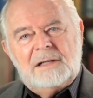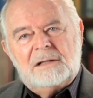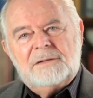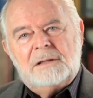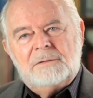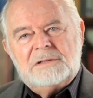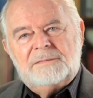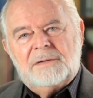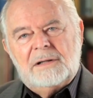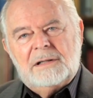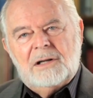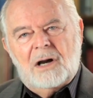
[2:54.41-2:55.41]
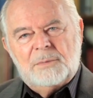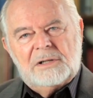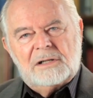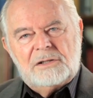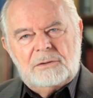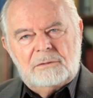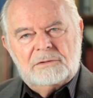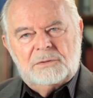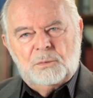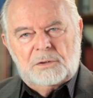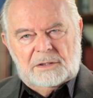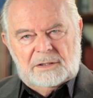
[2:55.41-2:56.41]
out that it was a very commonly used
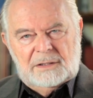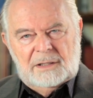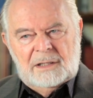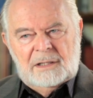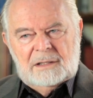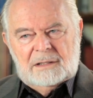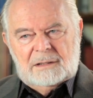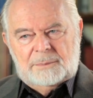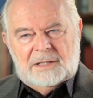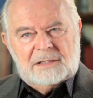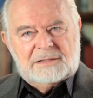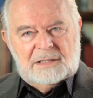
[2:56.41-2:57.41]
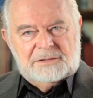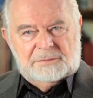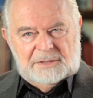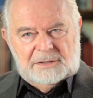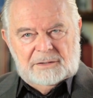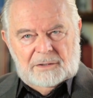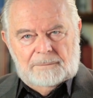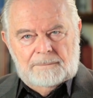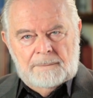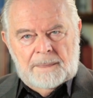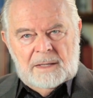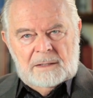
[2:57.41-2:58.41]
word about a century ago.
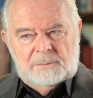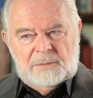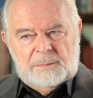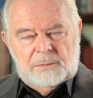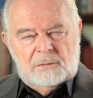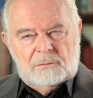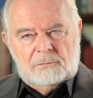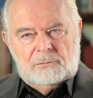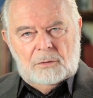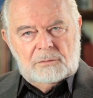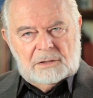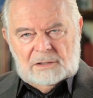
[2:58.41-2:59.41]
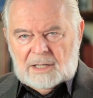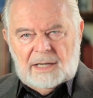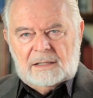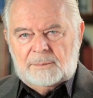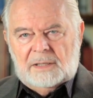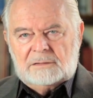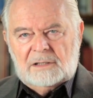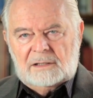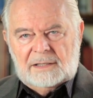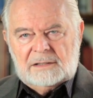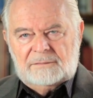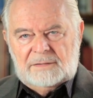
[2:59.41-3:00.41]
People wrote a lot about
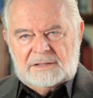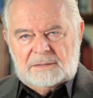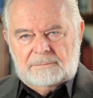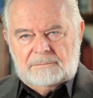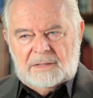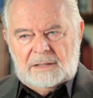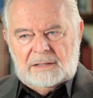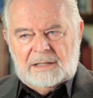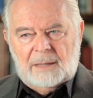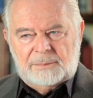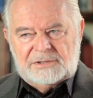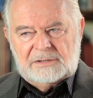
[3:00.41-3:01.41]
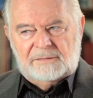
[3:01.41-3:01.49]
collectivism, and the opposite